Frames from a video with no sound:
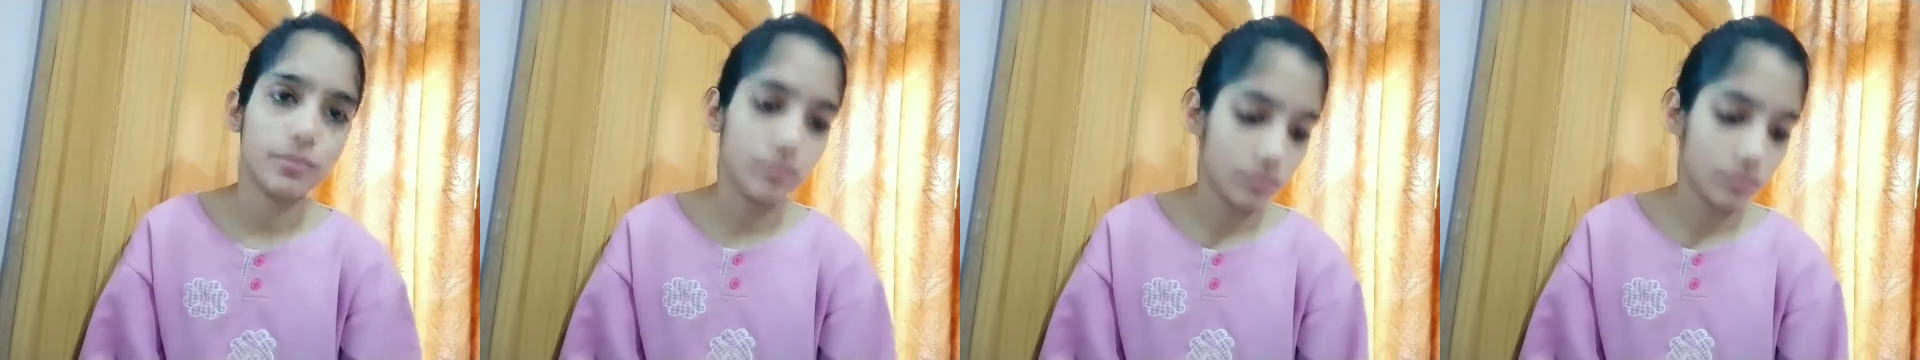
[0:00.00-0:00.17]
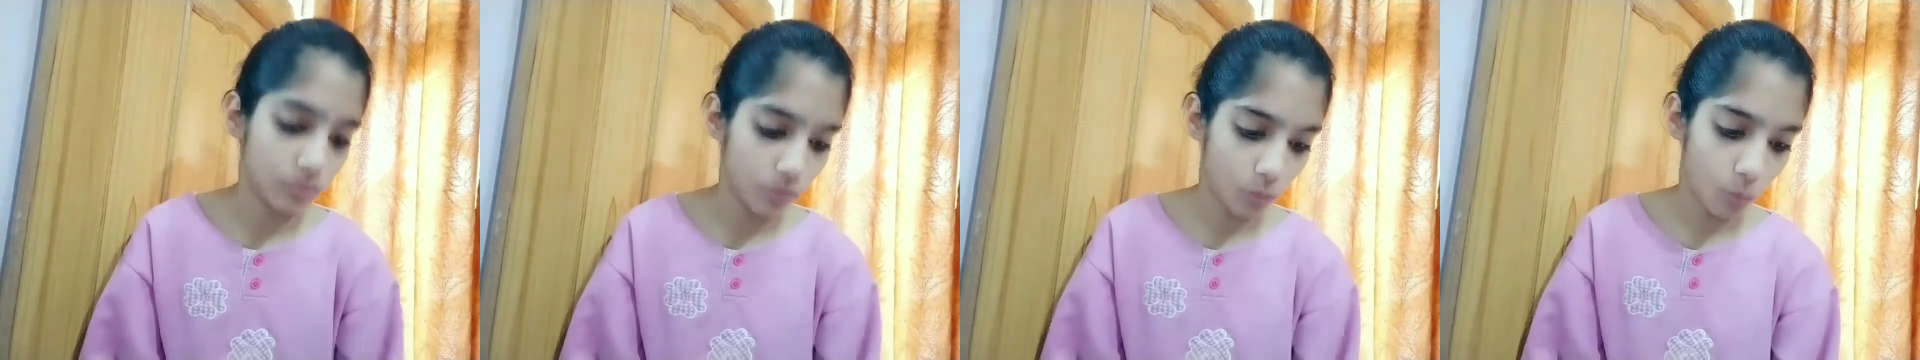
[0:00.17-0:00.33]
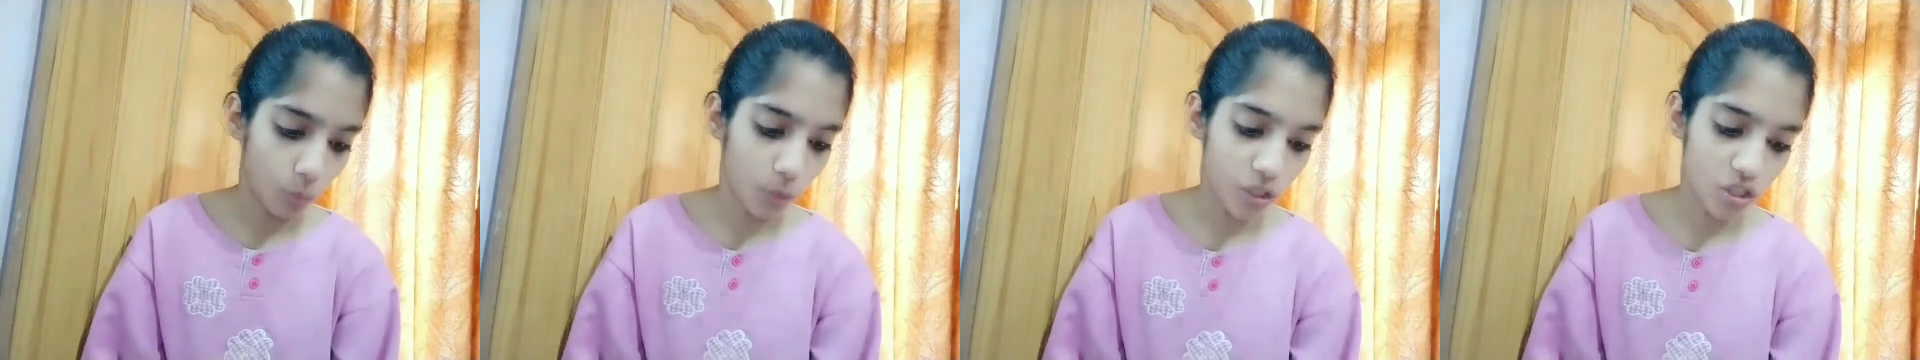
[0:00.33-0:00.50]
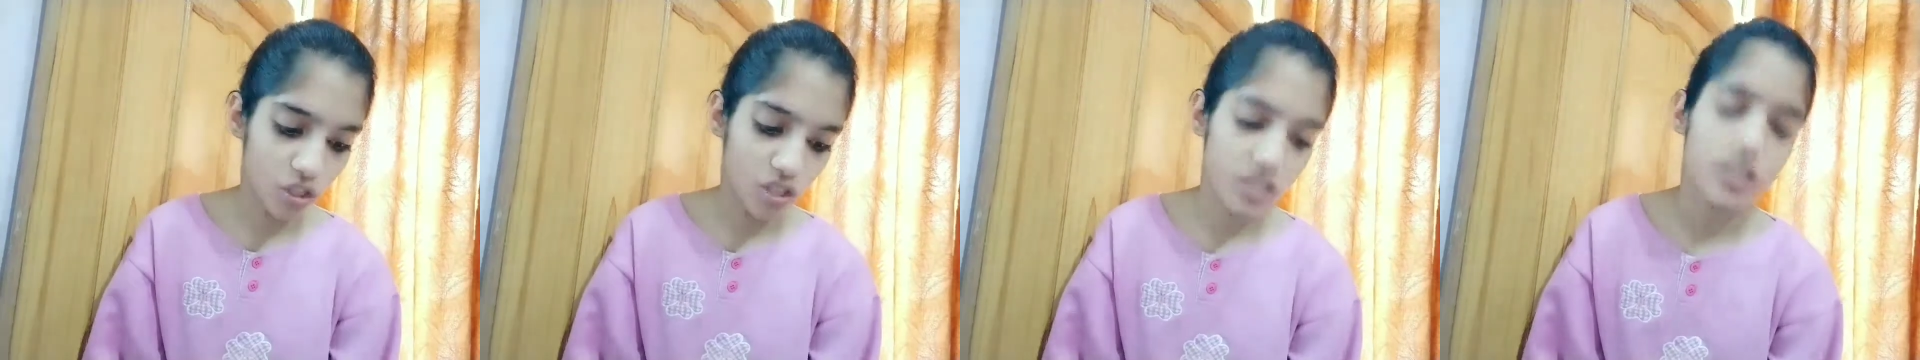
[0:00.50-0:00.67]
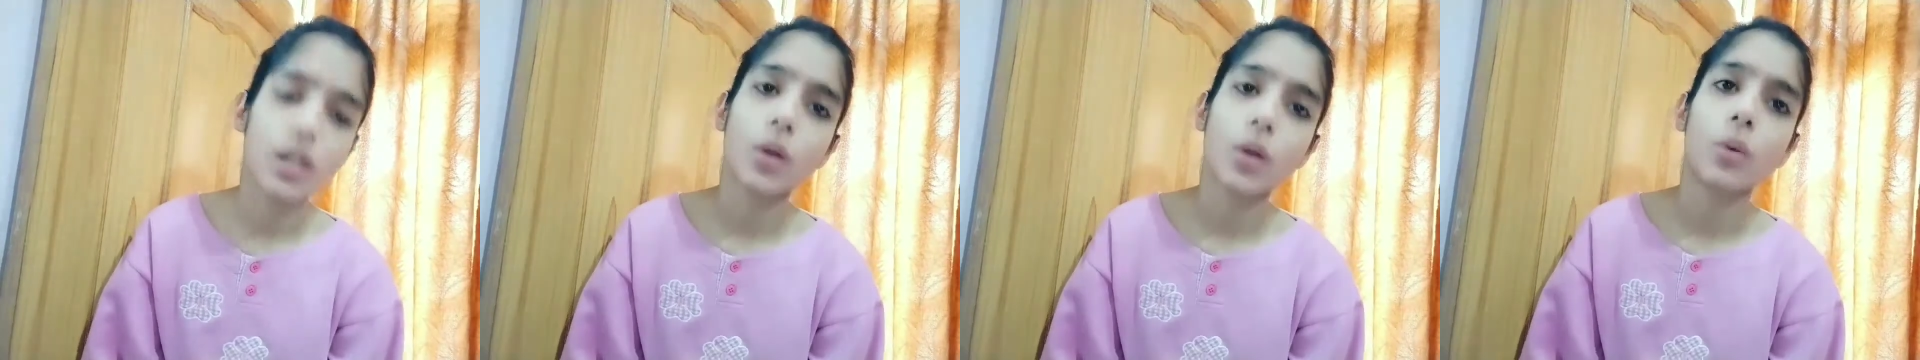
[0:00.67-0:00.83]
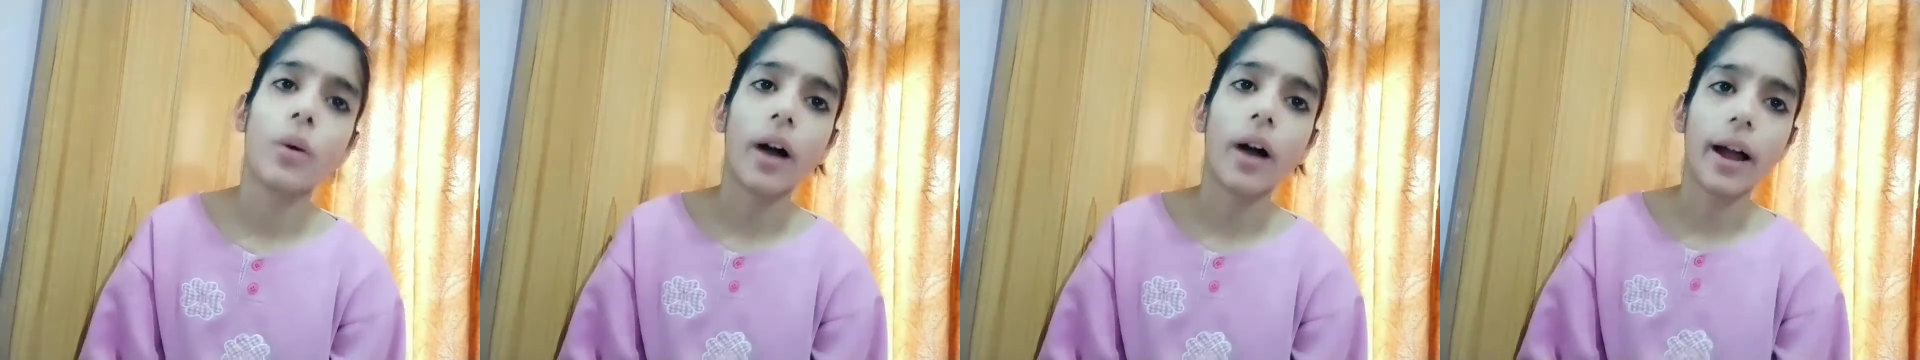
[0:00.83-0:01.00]
which is
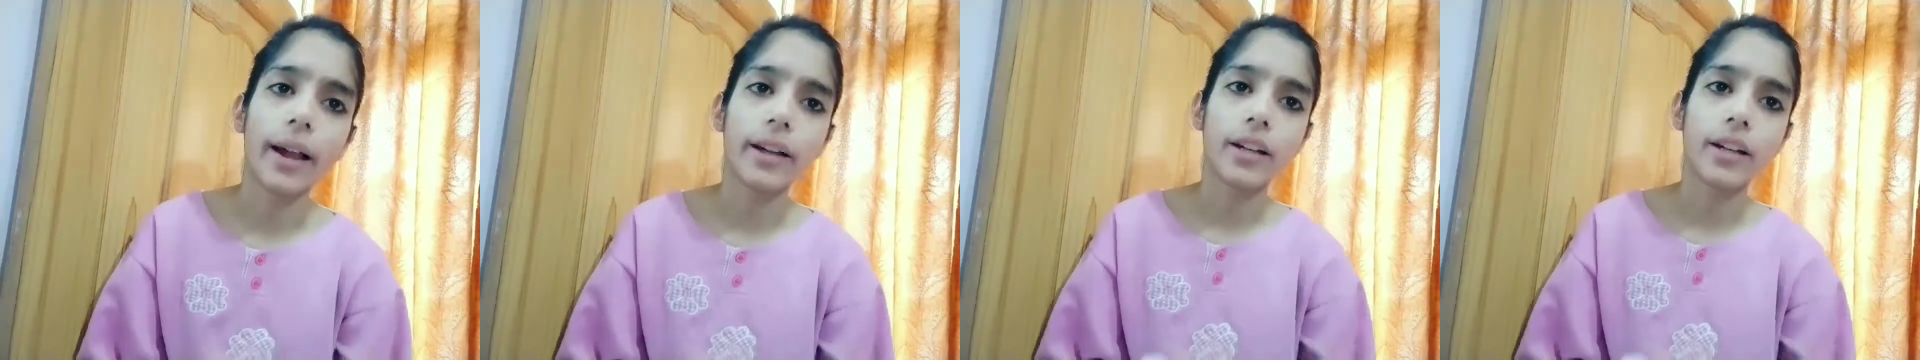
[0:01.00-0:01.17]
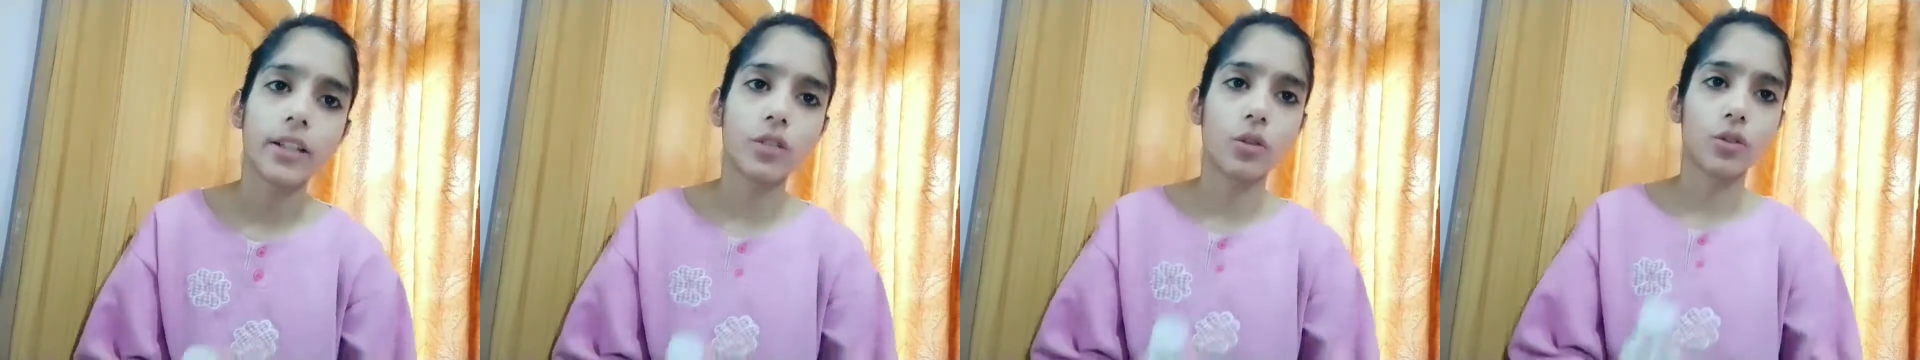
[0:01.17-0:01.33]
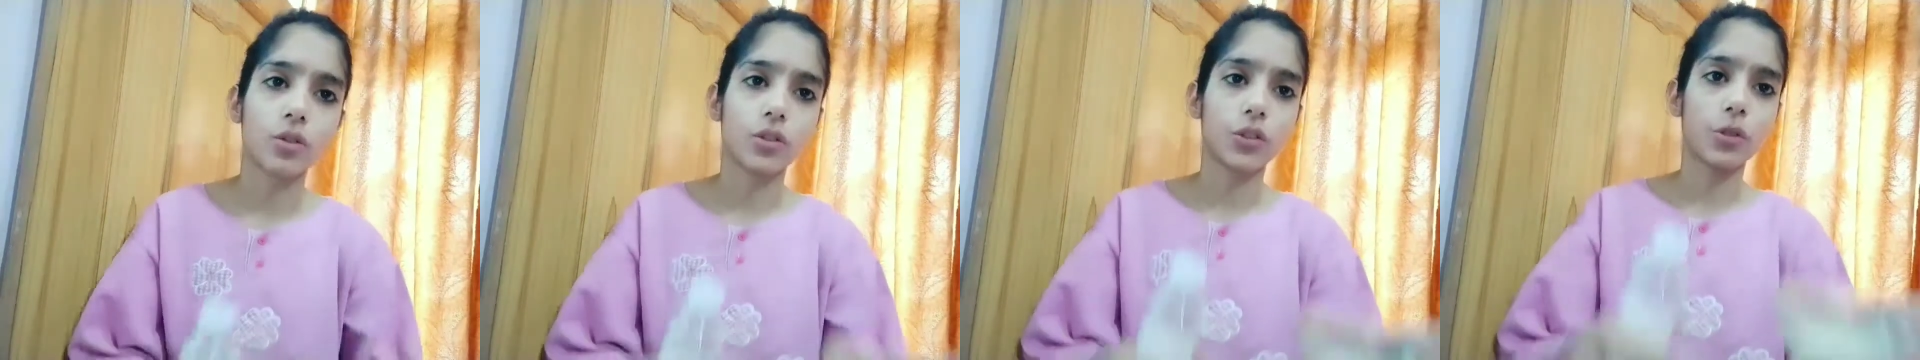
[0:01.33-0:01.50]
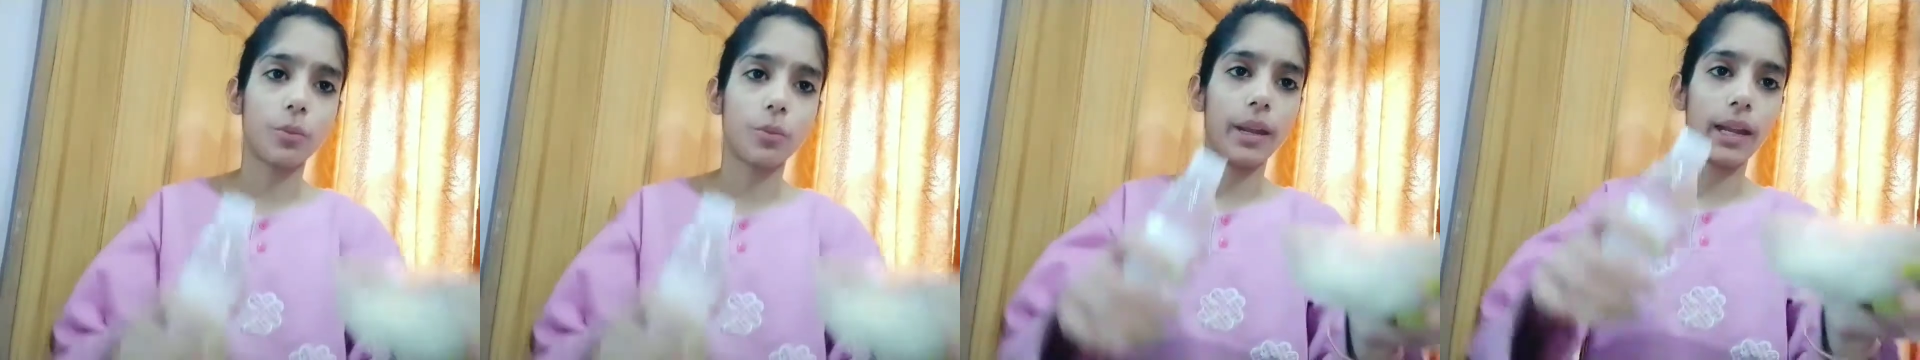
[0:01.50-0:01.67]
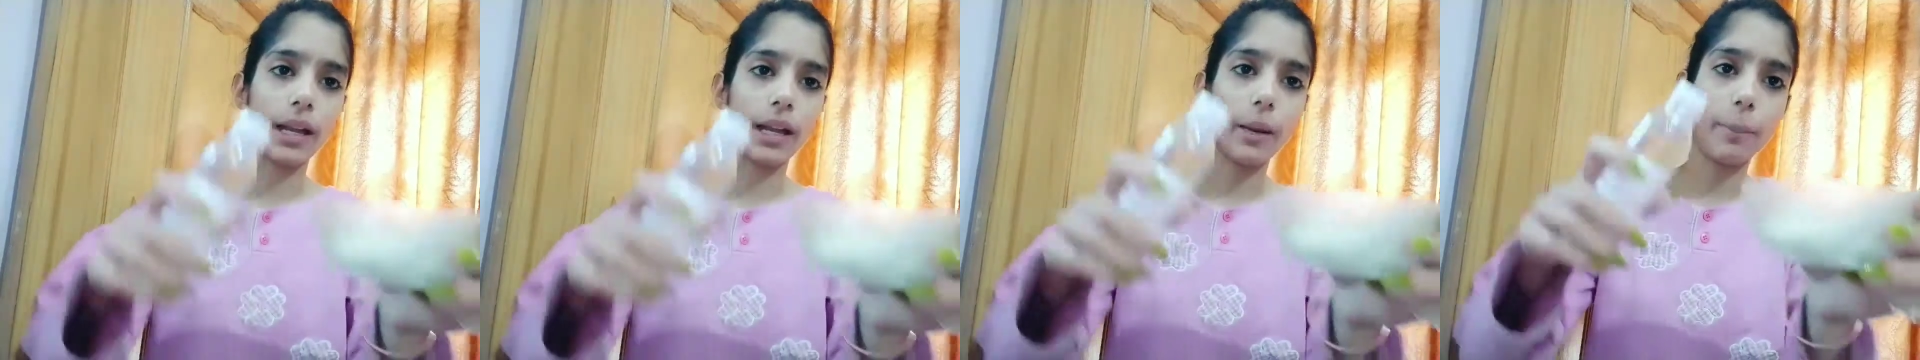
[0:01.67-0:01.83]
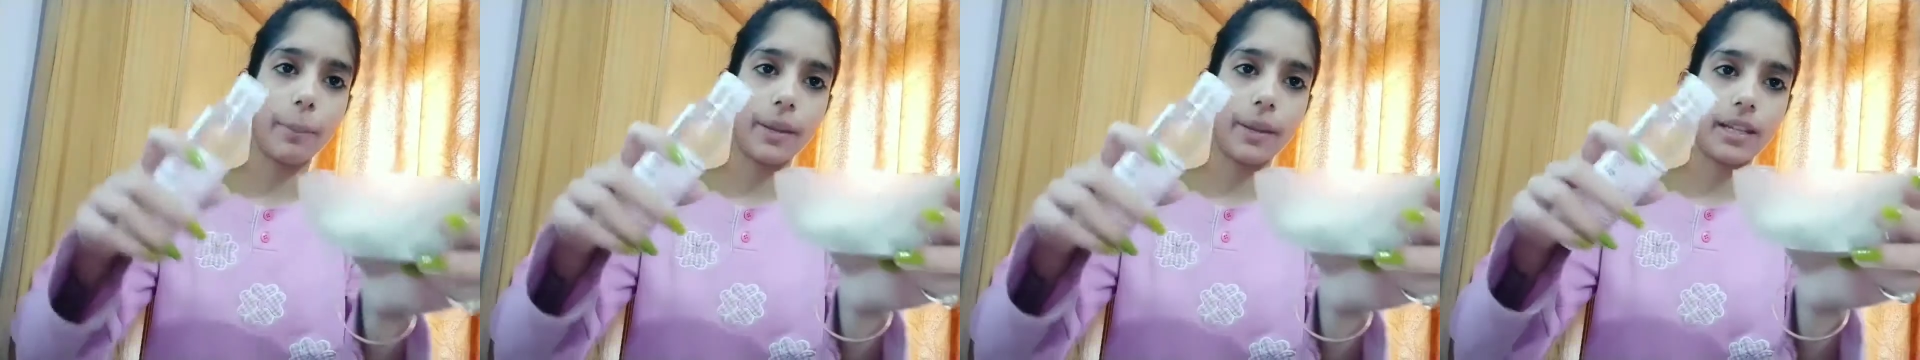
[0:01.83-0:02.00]
required in order to make a
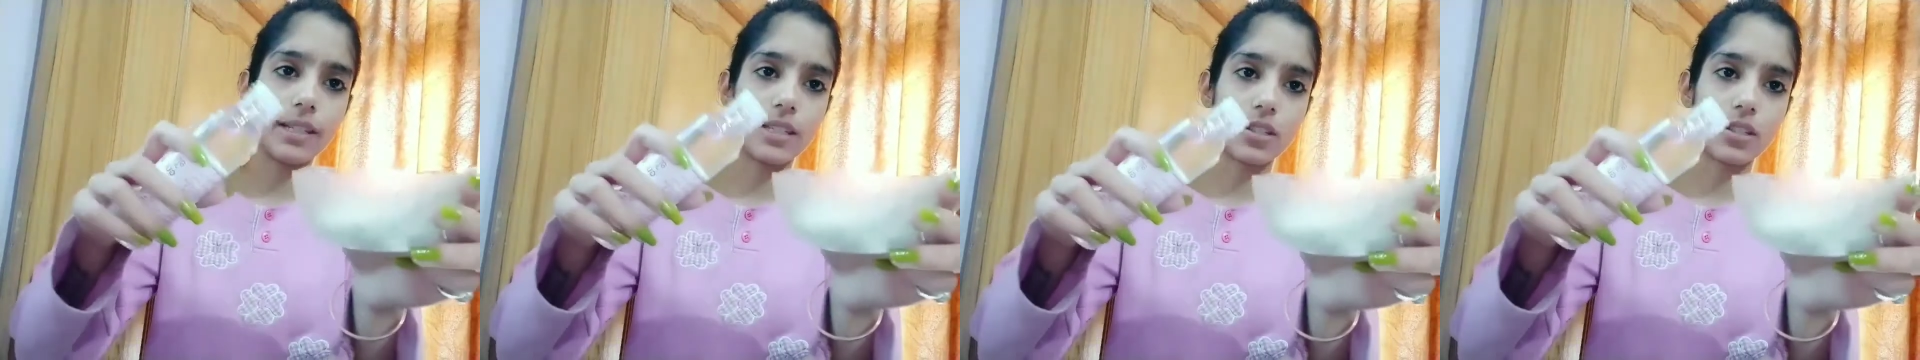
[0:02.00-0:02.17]
paste.